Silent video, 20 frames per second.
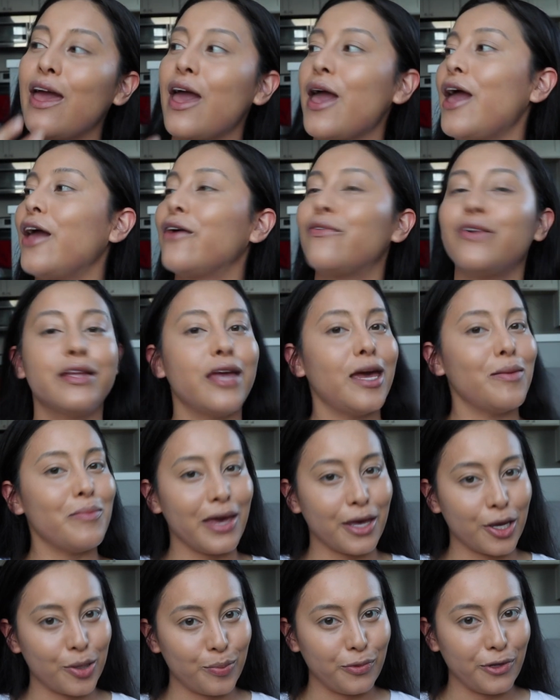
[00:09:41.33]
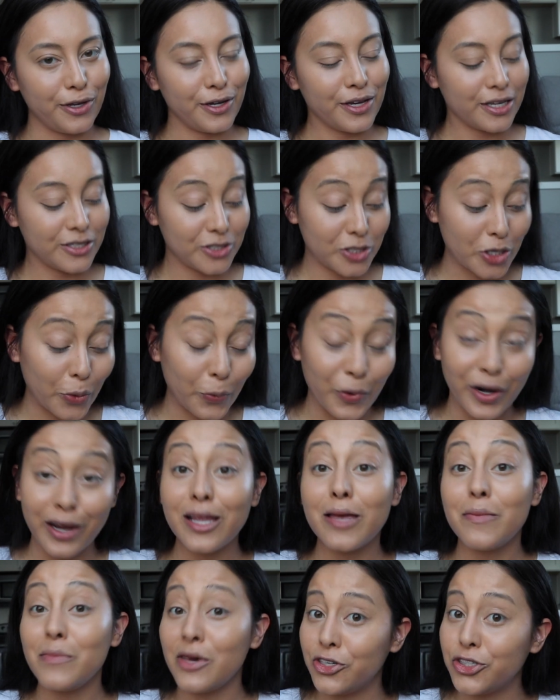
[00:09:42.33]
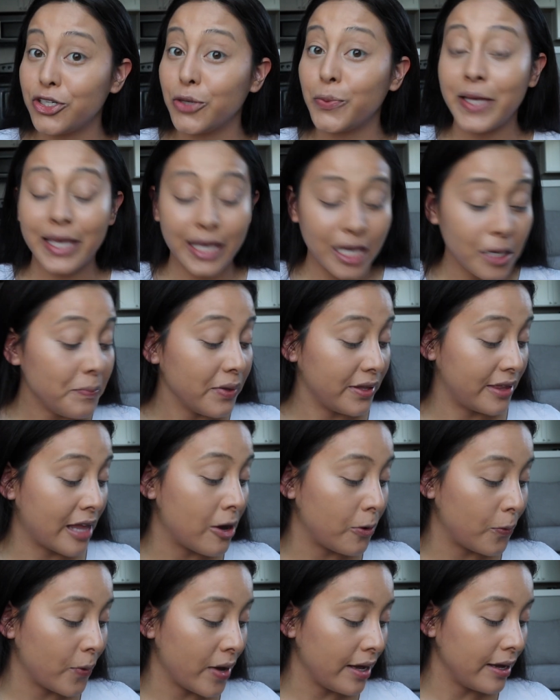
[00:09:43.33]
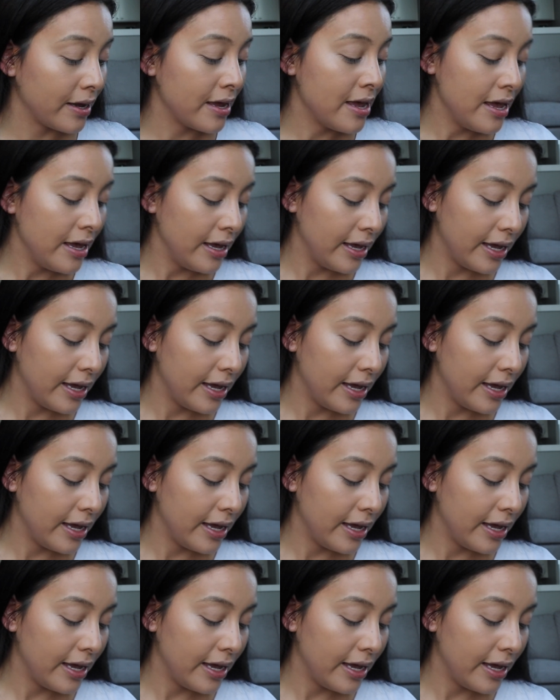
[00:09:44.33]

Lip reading: everyday makeup look. So we're gonna make sure we keep it that way